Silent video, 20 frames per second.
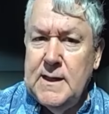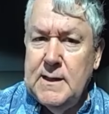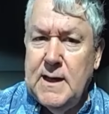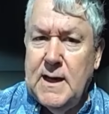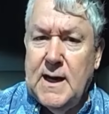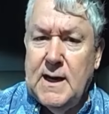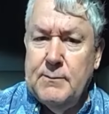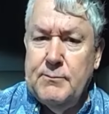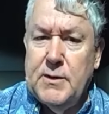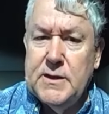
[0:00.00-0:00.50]

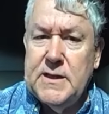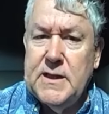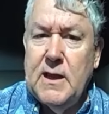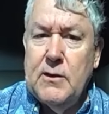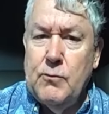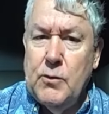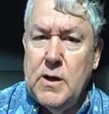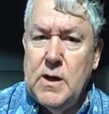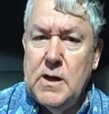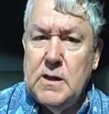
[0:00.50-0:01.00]
but they
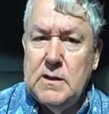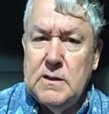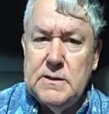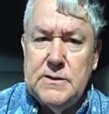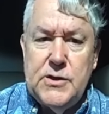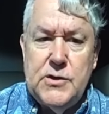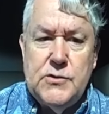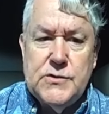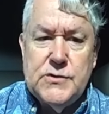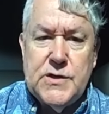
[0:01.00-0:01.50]
will
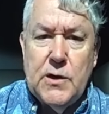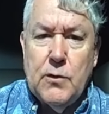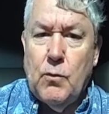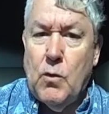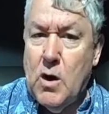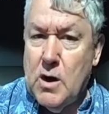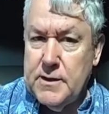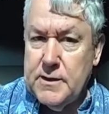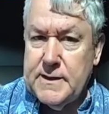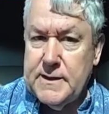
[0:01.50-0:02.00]
use their
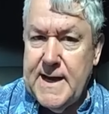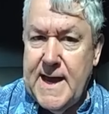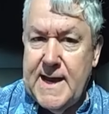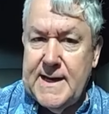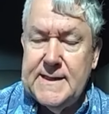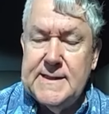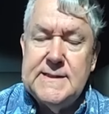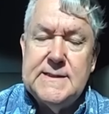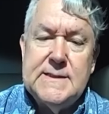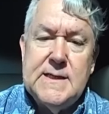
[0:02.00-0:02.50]
water
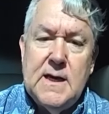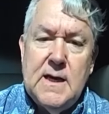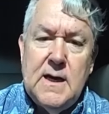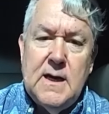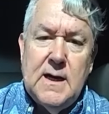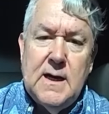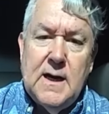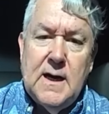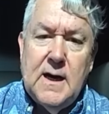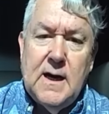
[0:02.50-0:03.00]
cannon
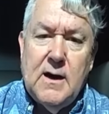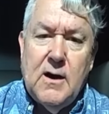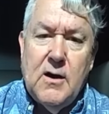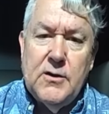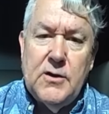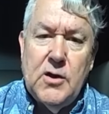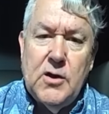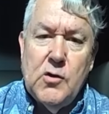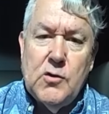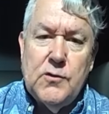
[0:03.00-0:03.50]

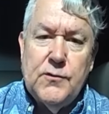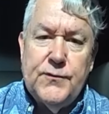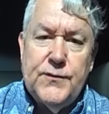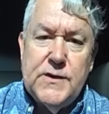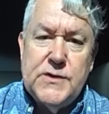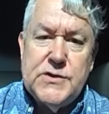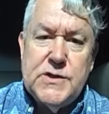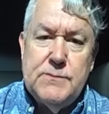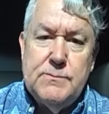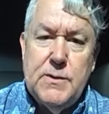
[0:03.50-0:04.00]
on local
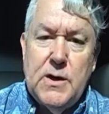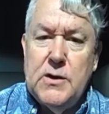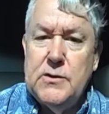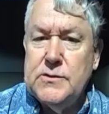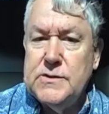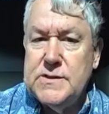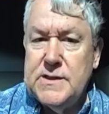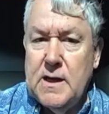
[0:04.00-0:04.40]
fishing boats.